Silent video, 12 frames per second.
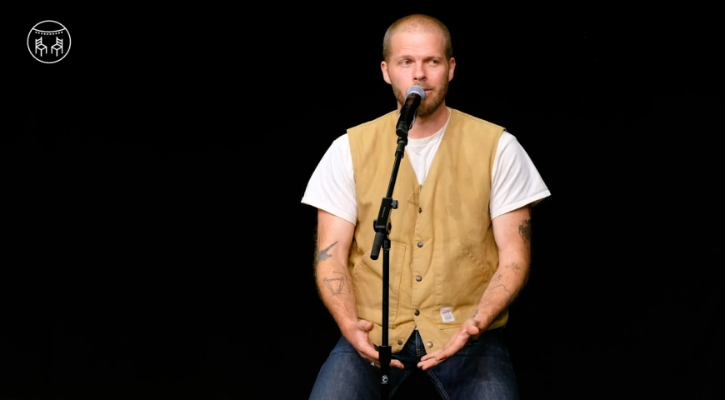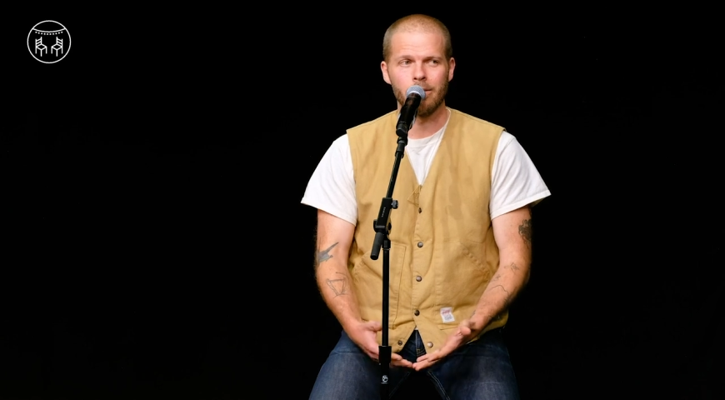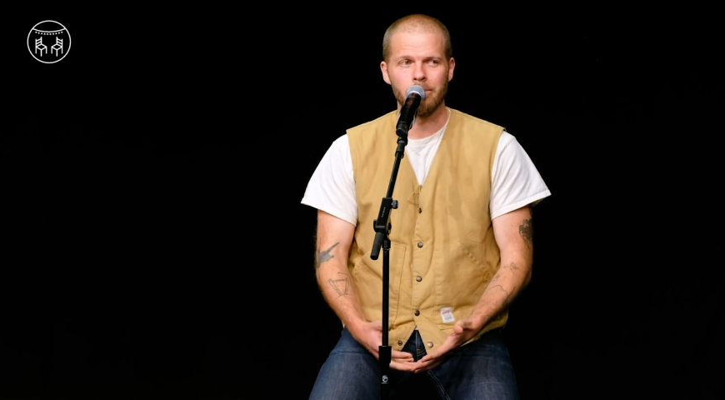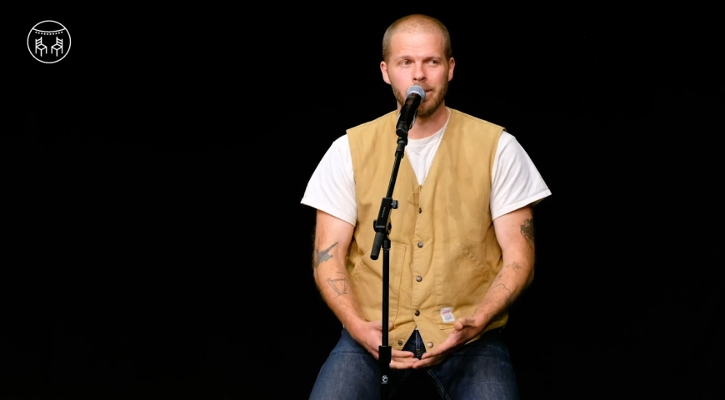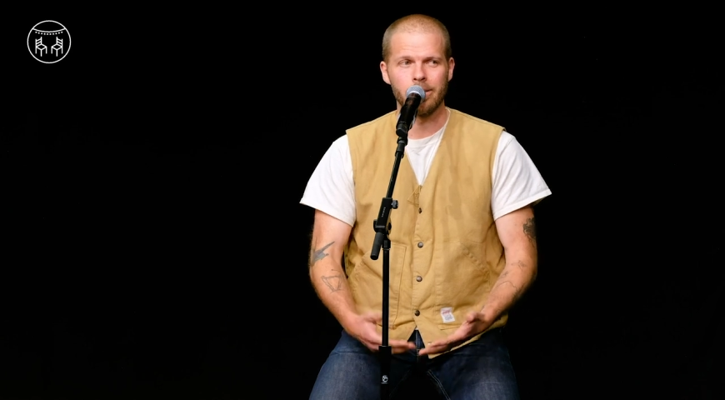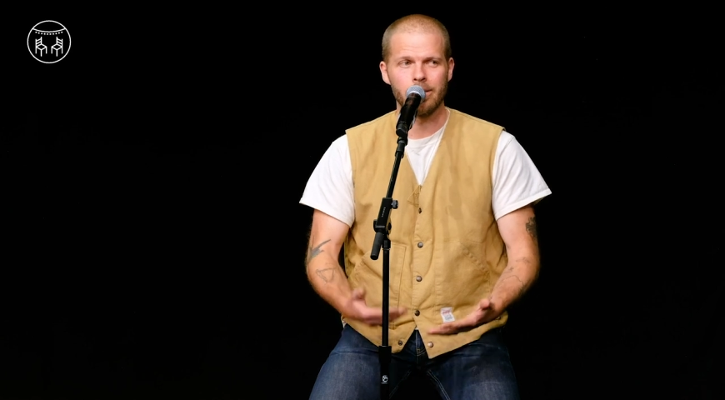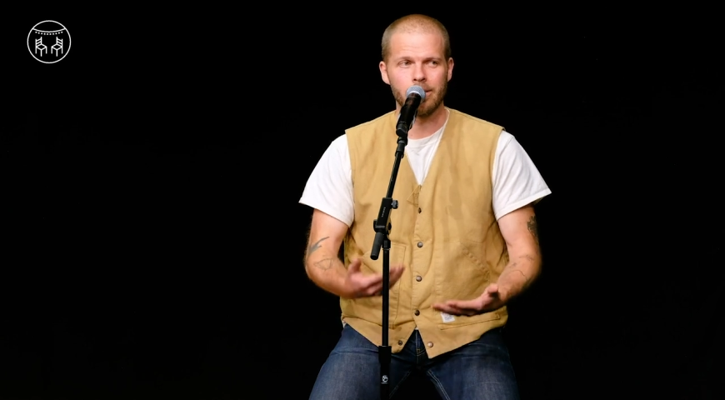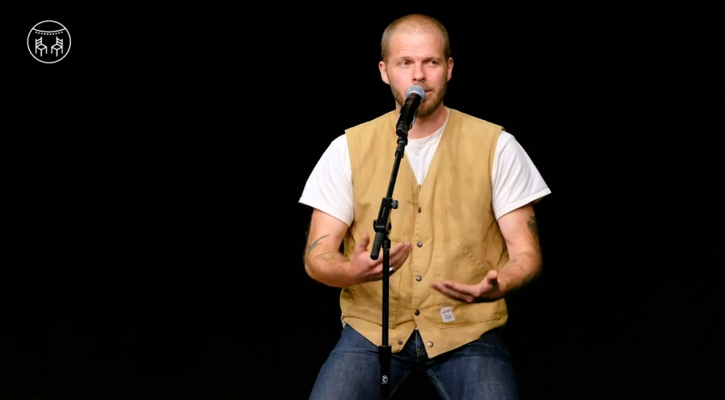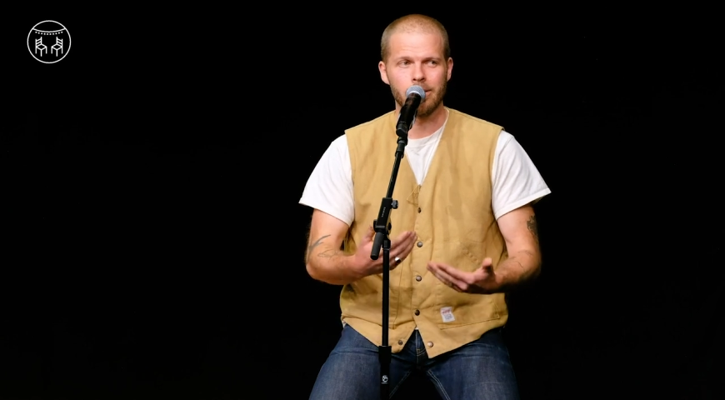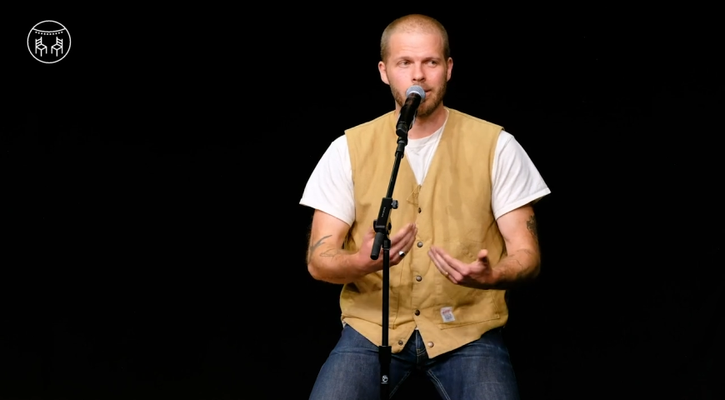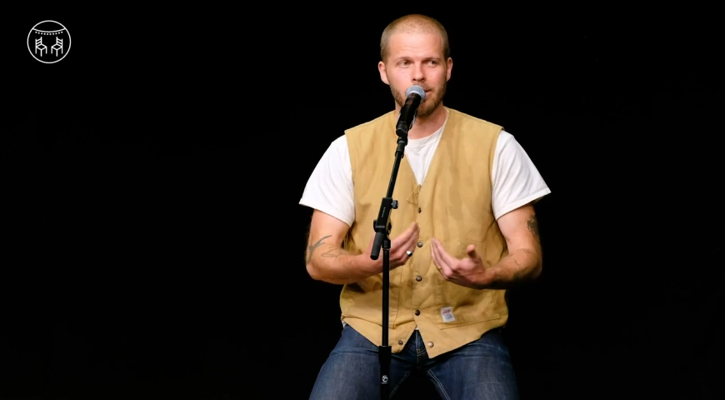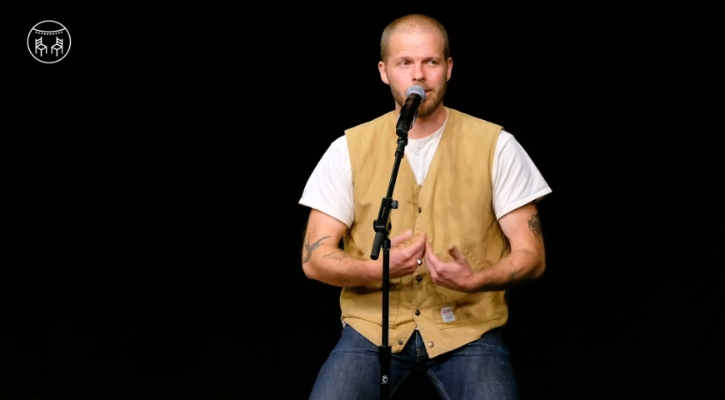from
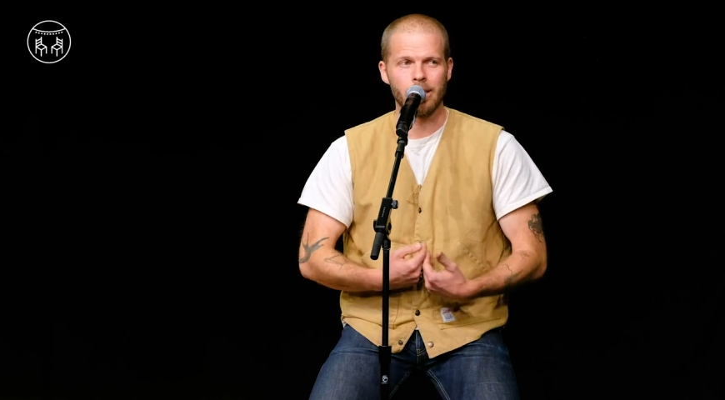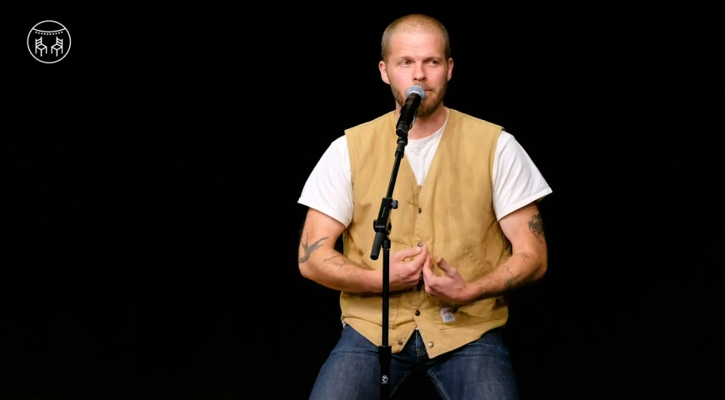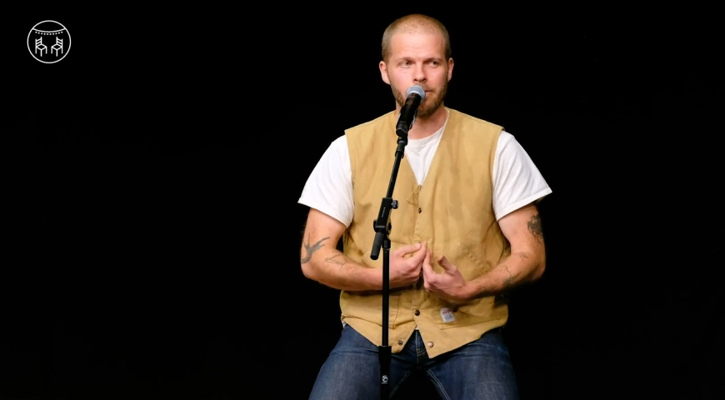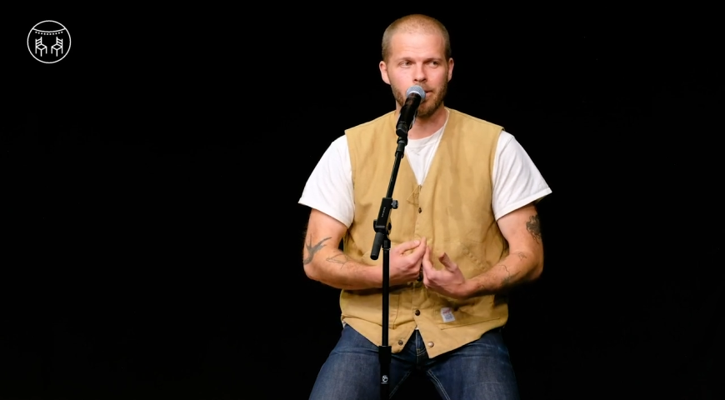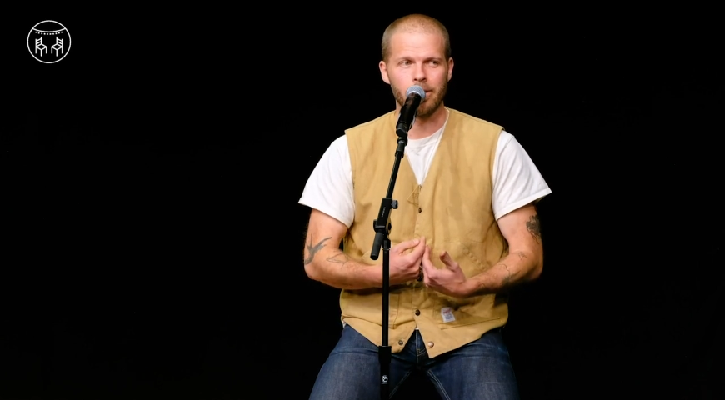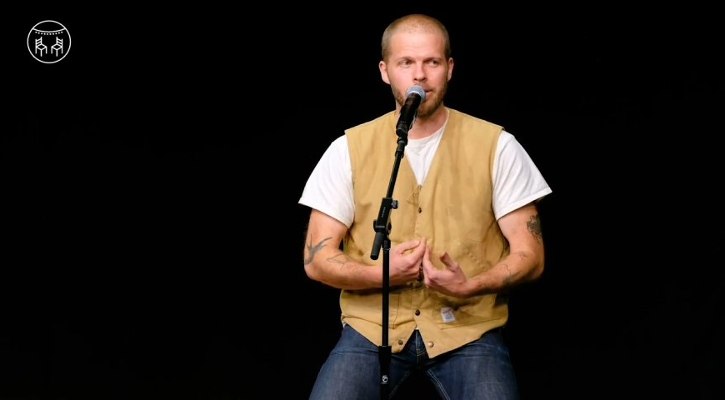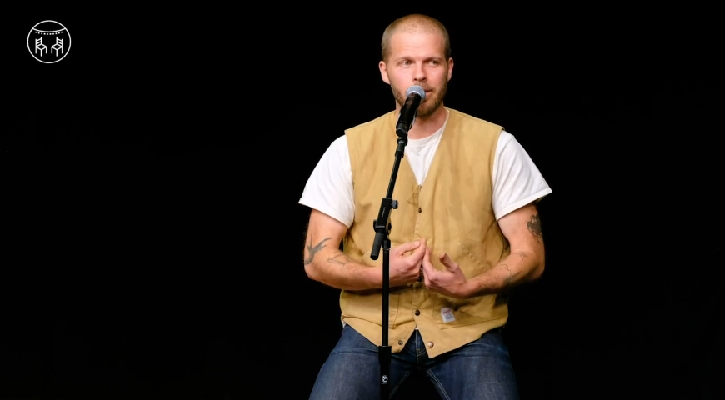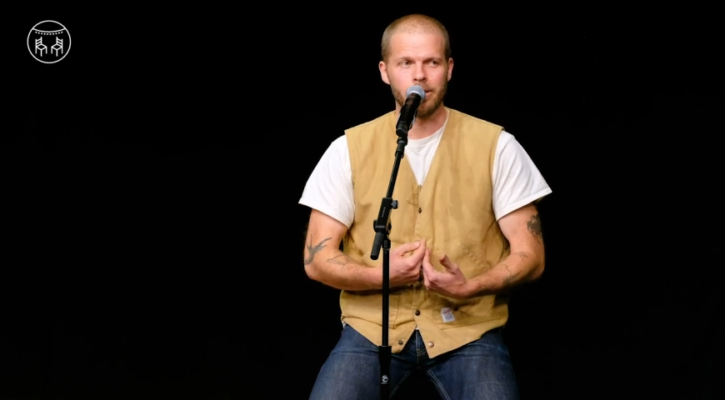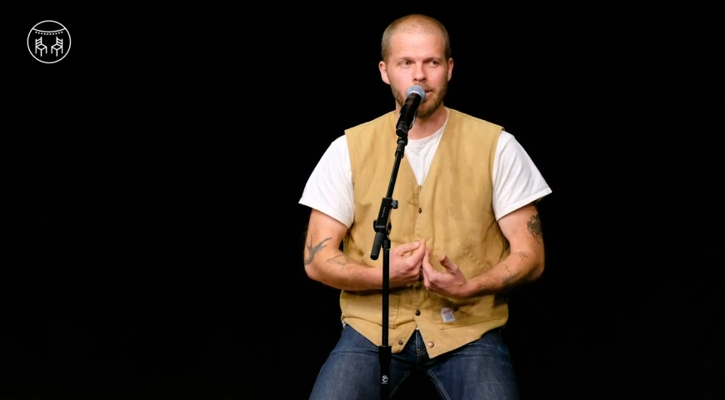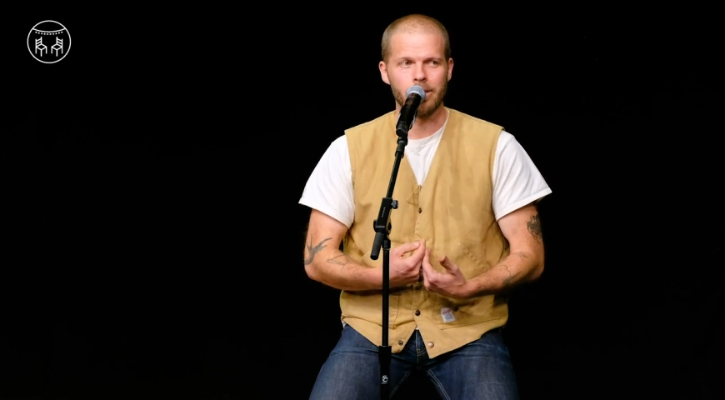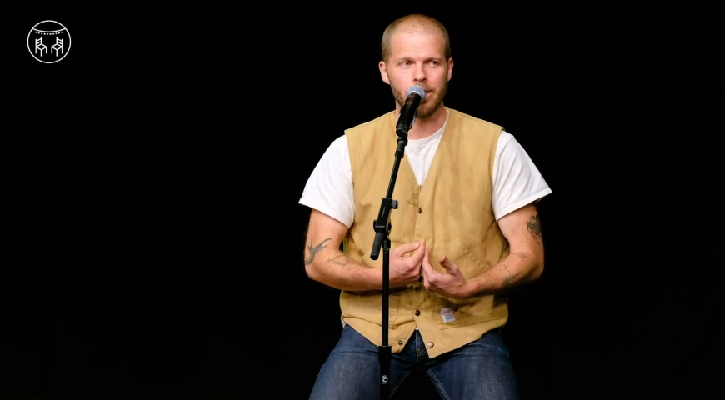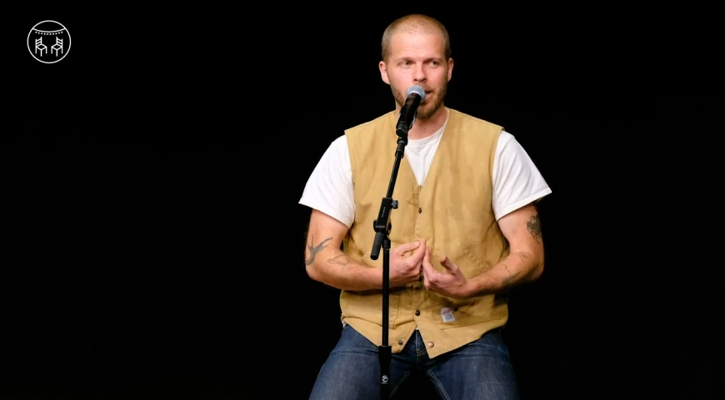this
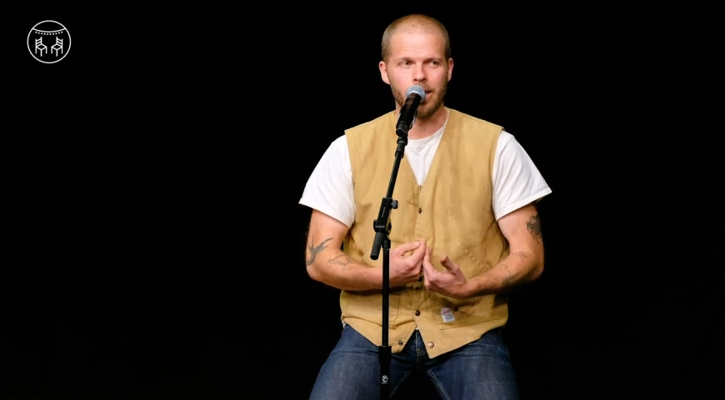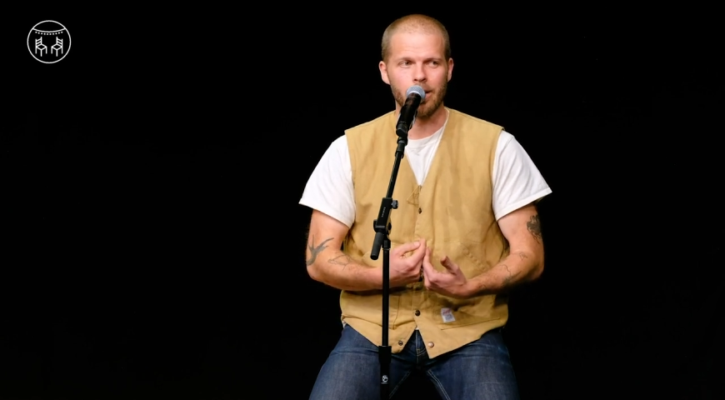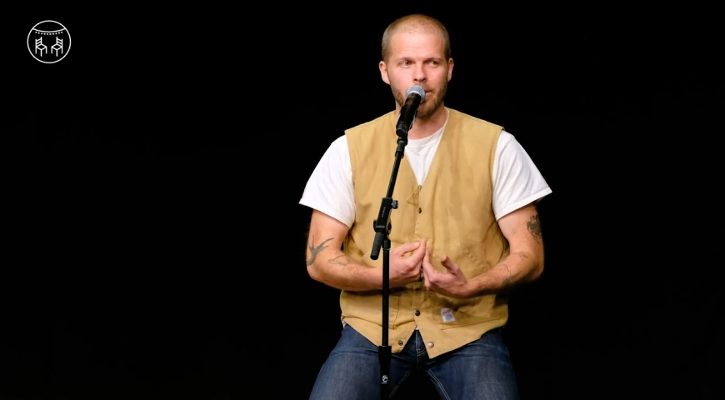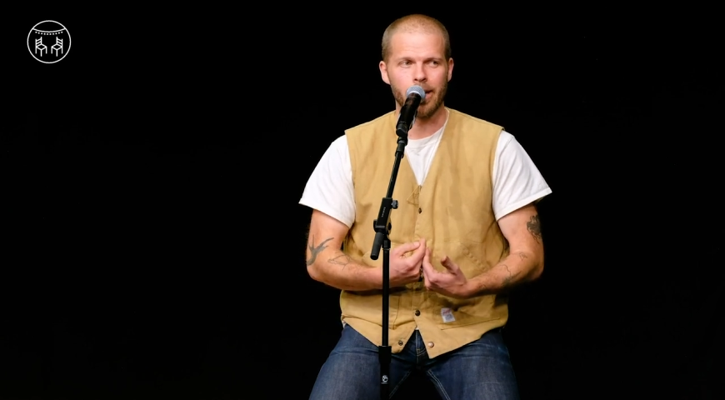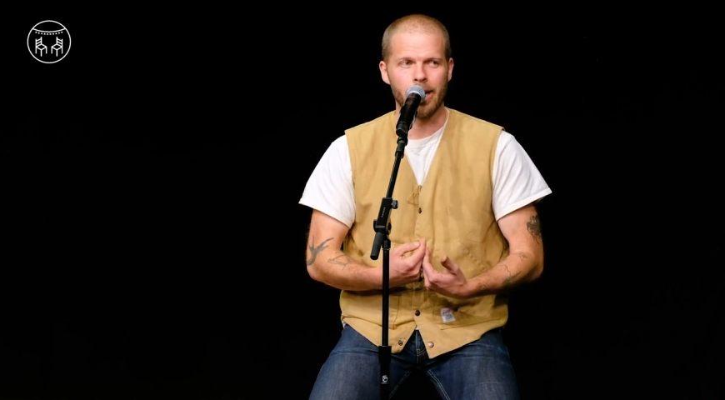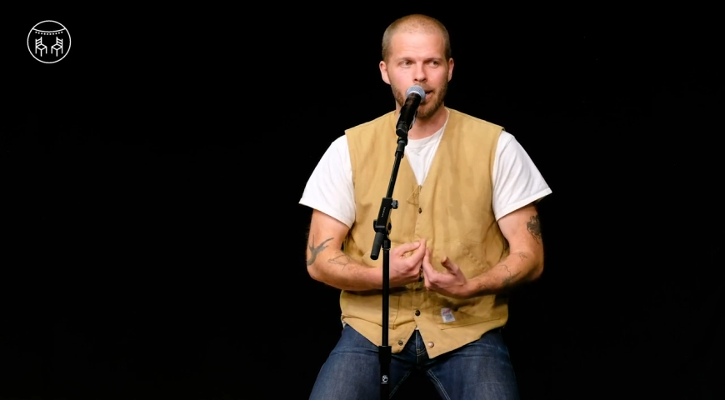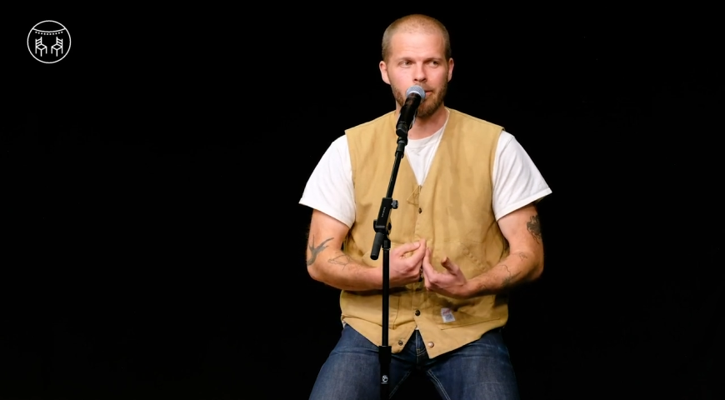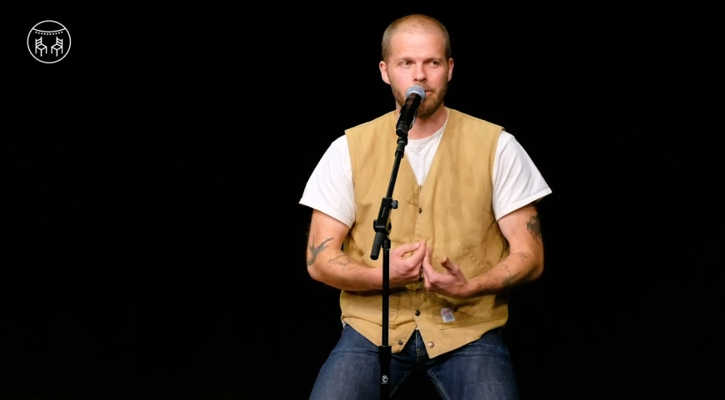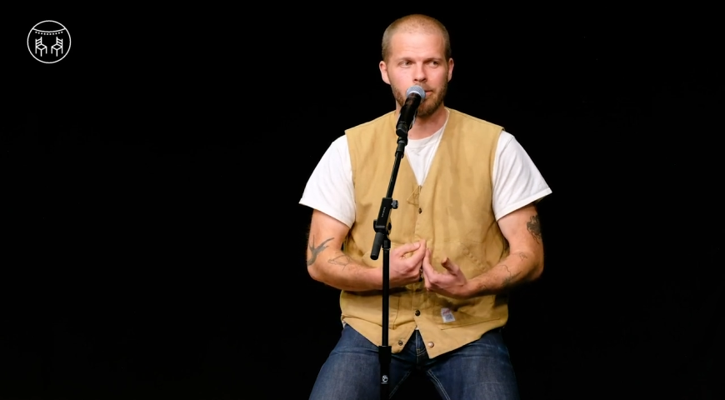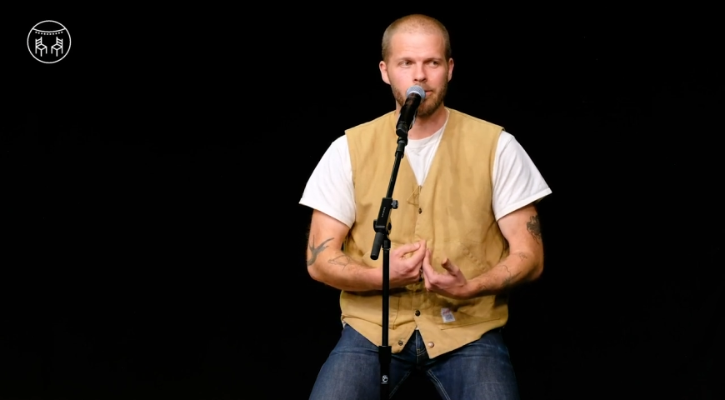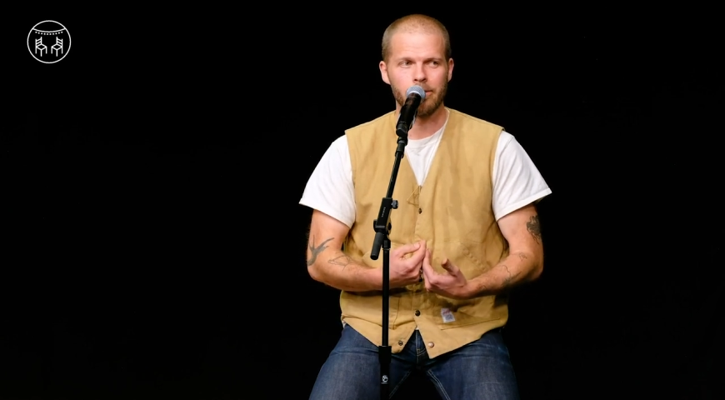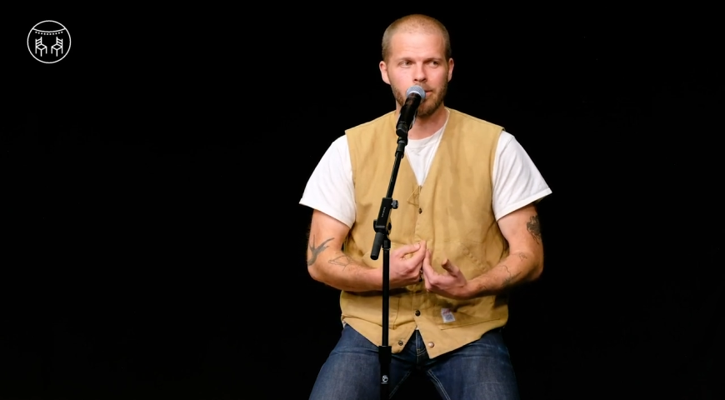discomfort that I now
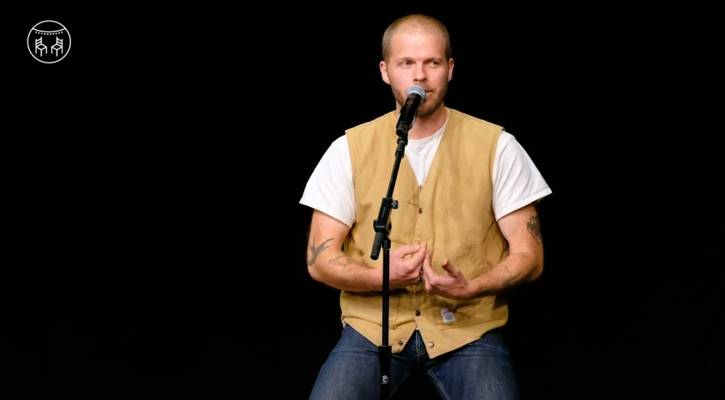have,